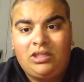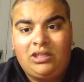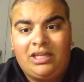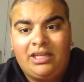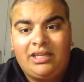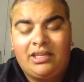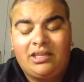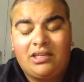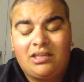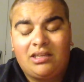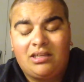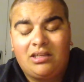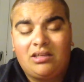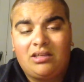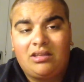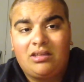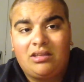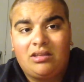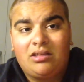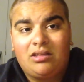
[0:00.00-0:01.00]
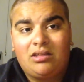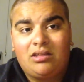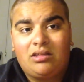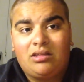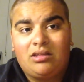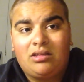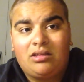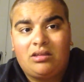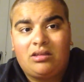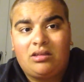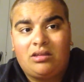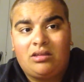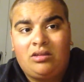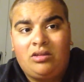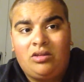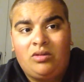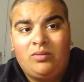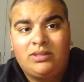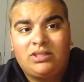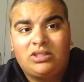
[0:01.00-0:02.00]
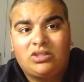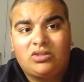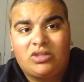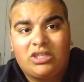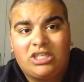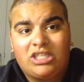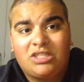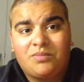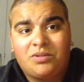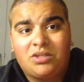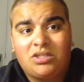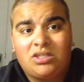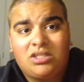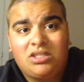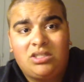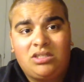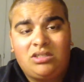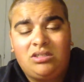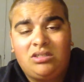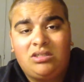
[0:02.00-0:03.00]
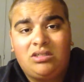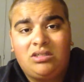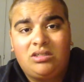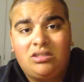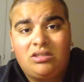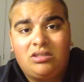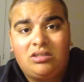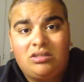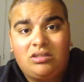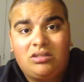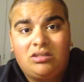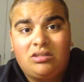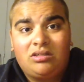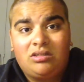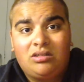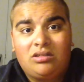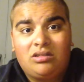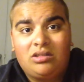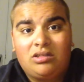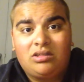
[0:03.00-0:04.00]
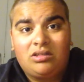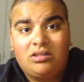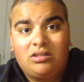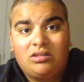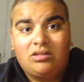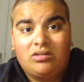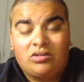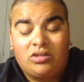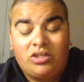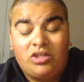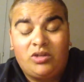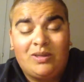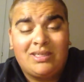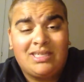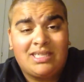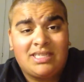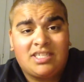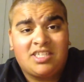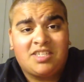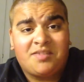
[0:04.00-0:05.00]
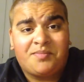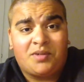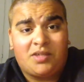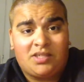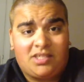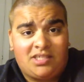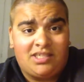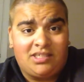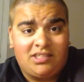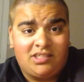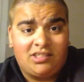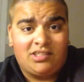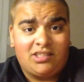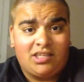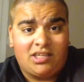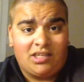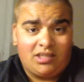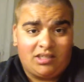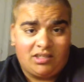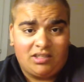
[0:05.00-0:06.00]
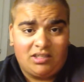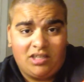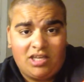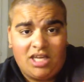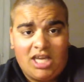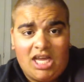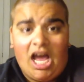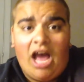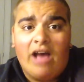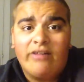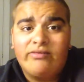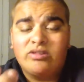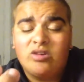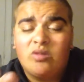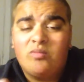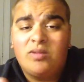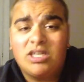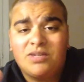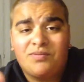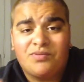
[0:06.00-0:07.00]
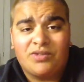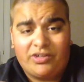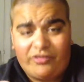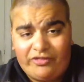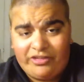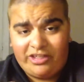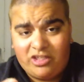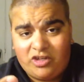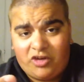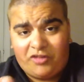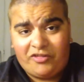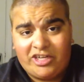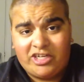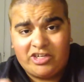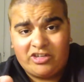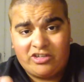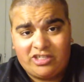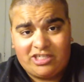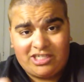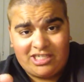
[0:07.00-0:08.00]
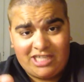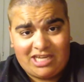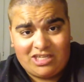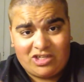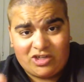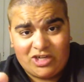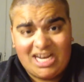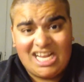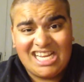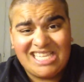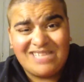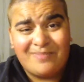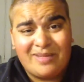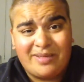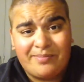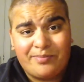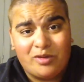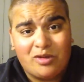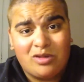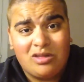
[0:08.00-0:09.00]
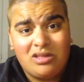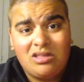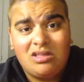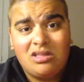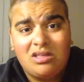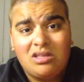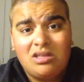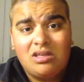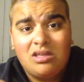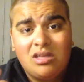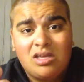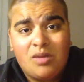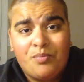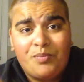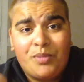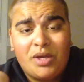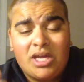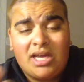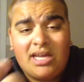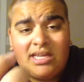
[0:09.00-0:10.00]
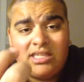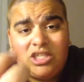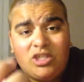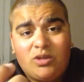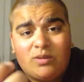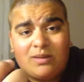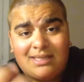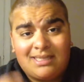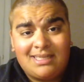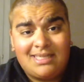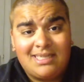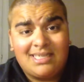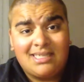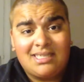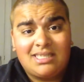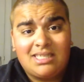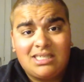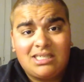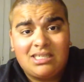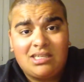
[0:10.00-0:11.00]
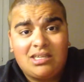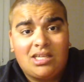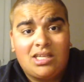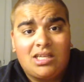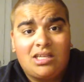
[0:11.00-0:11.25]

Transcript: like, you as a trans person, or you as a cis person, I should say, have so much privilege over tr- trans people because you are cis.